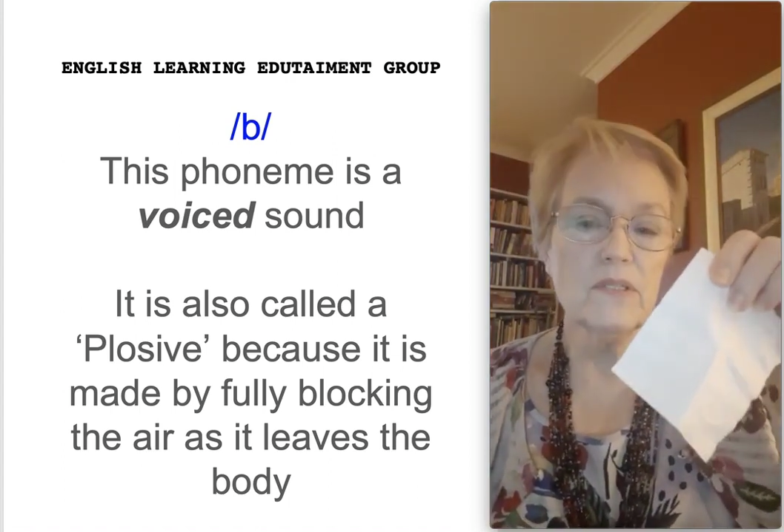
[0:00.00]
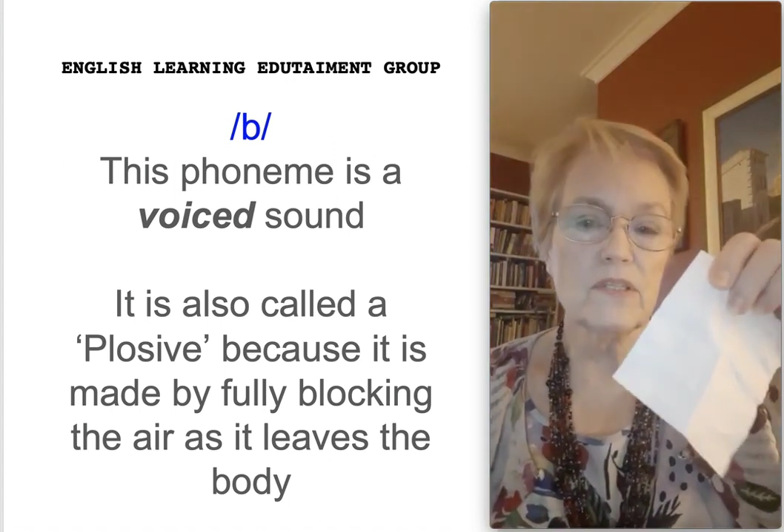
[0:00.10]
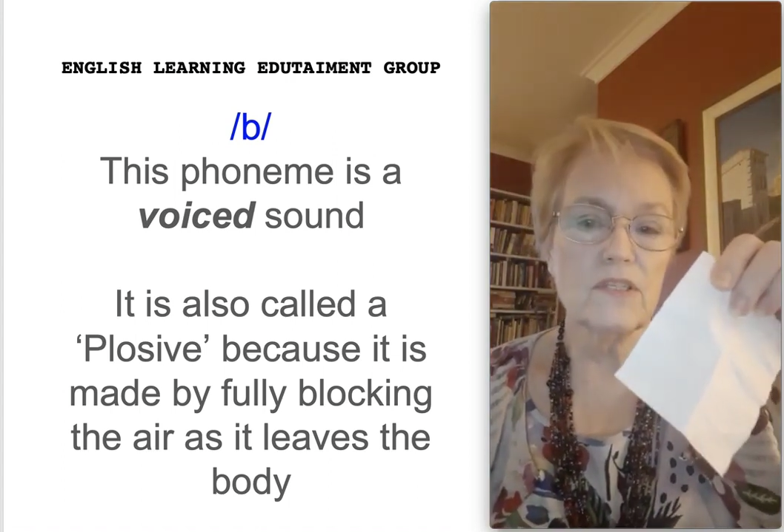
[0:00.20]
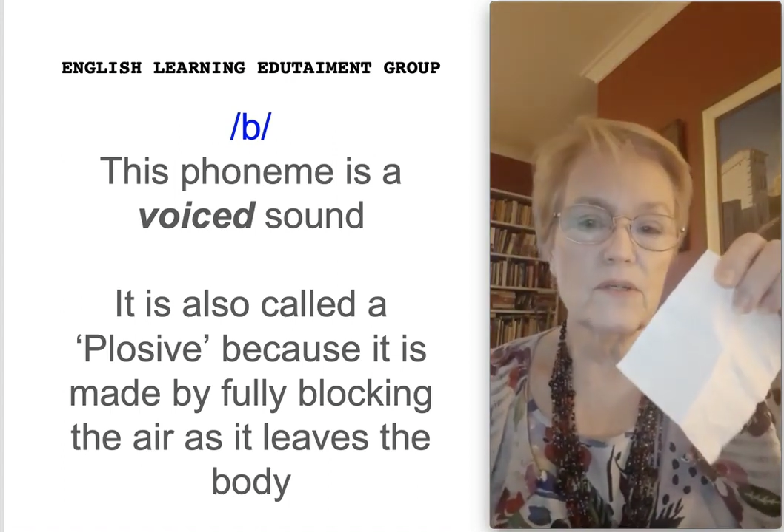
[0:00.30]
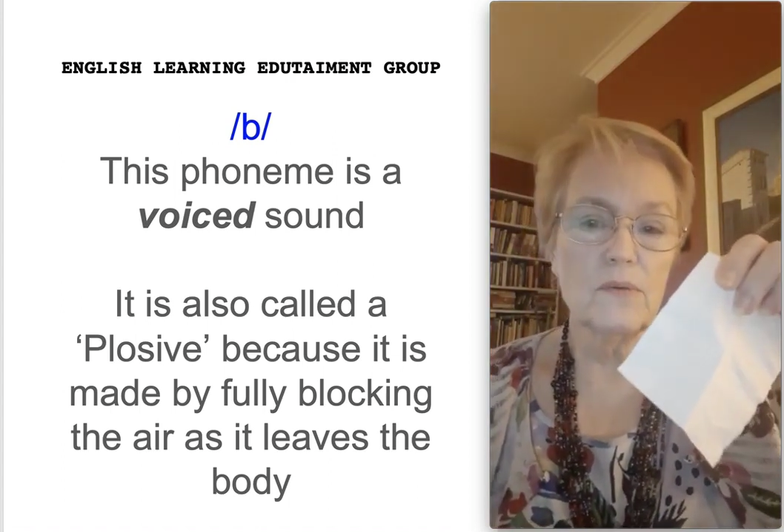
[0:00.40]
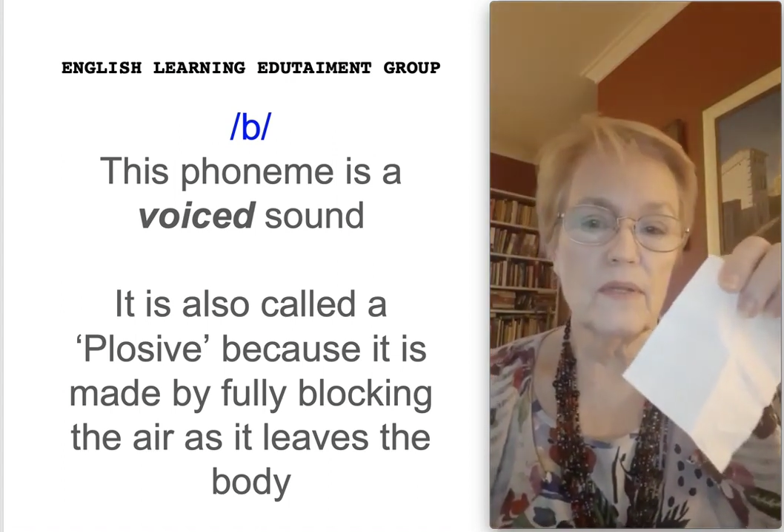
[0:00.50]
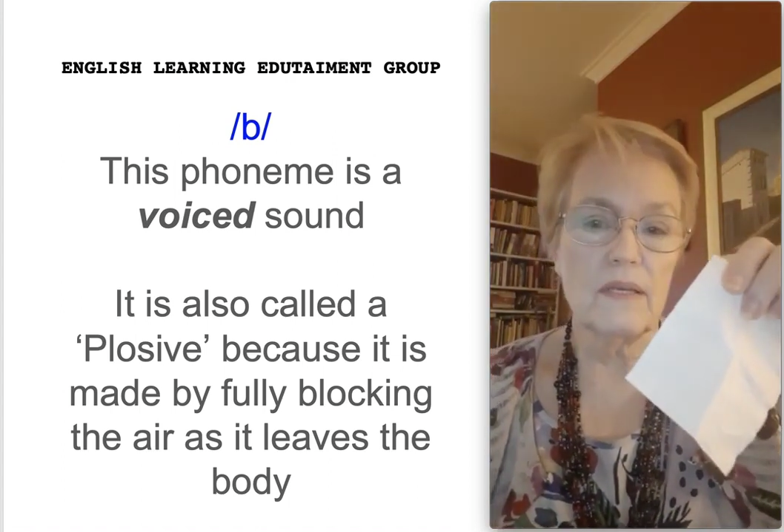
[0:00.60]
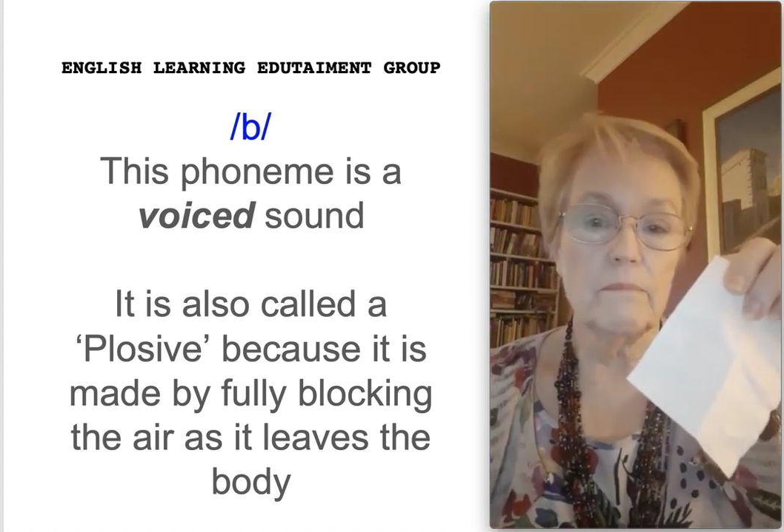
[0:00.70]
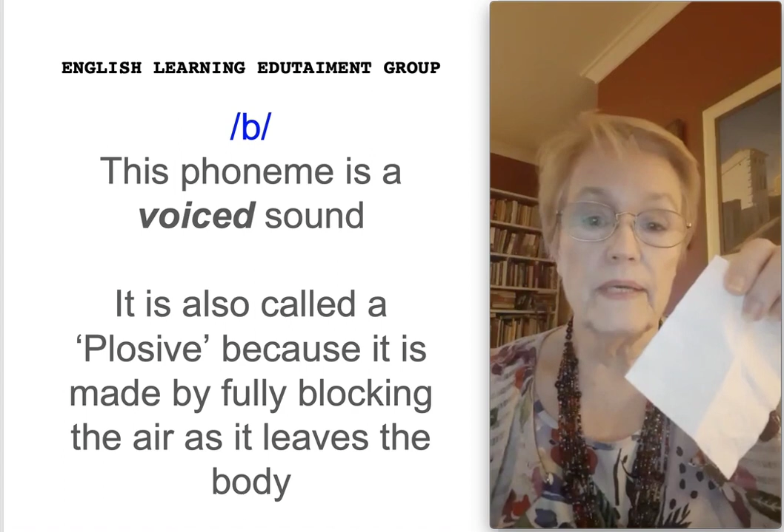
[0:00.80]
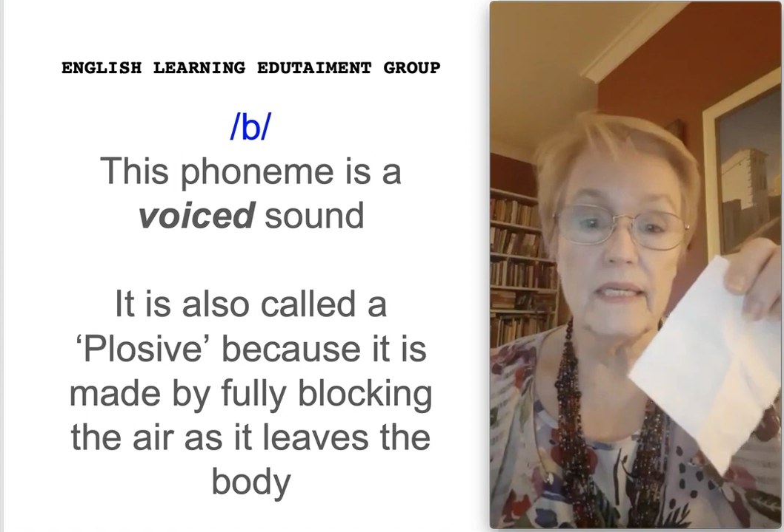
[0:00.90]
to do
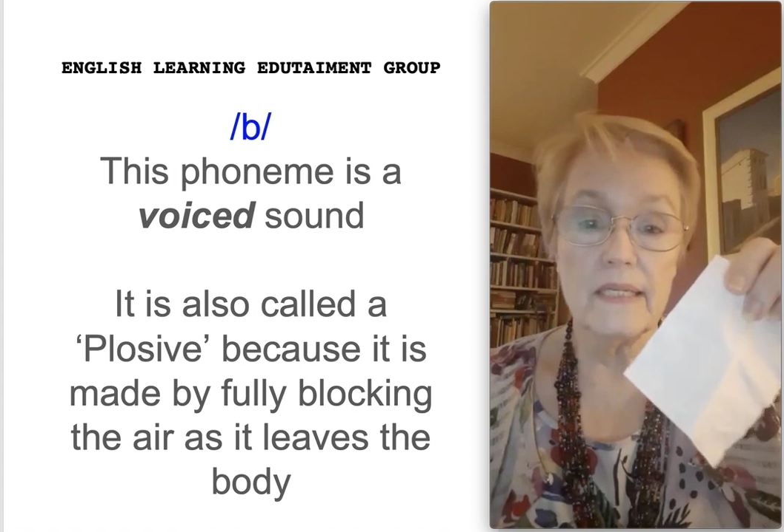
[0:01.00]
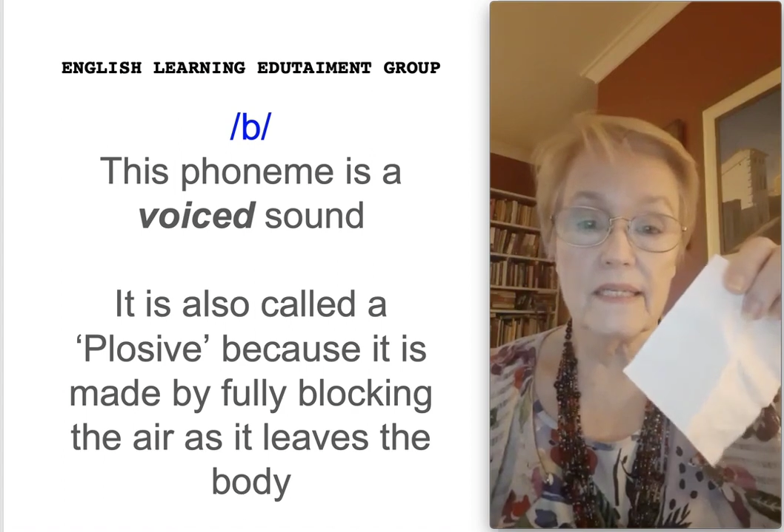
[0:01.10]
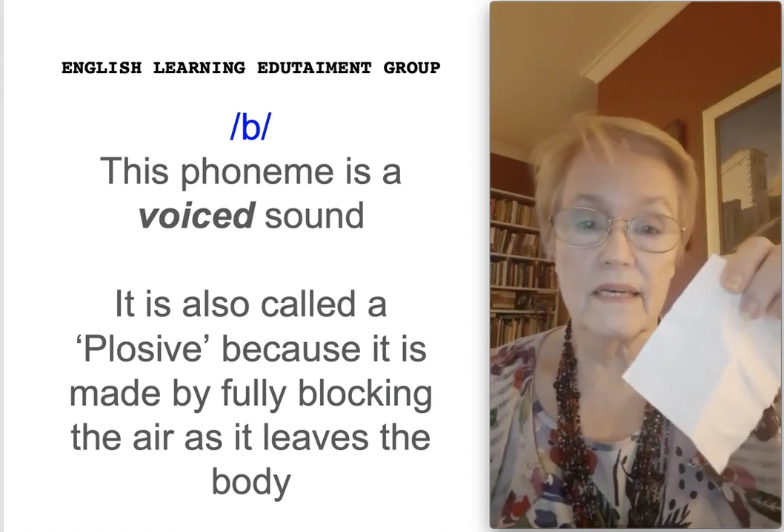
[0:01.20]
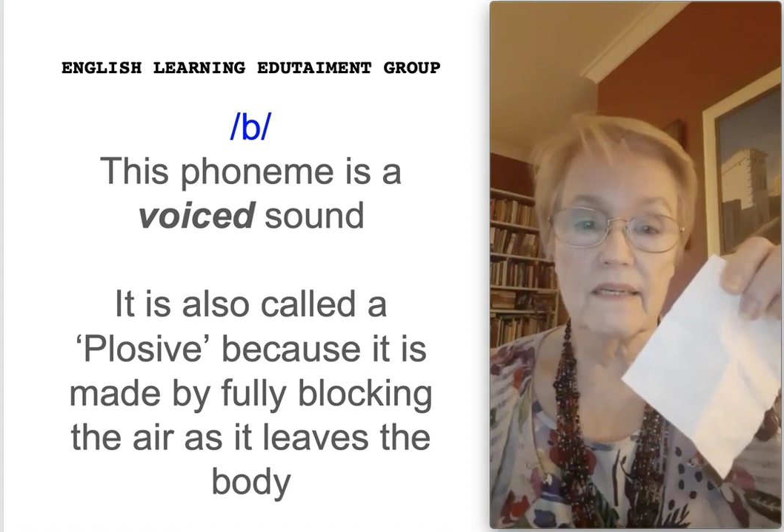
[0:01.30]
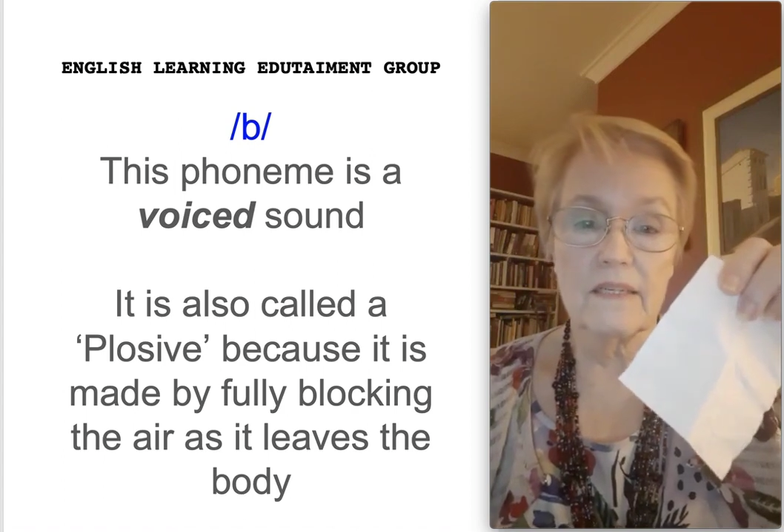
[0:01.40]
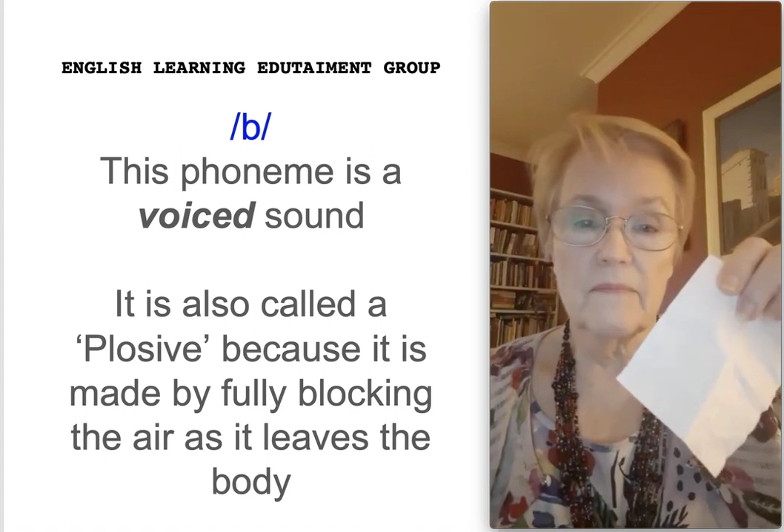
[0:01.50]
the P sound,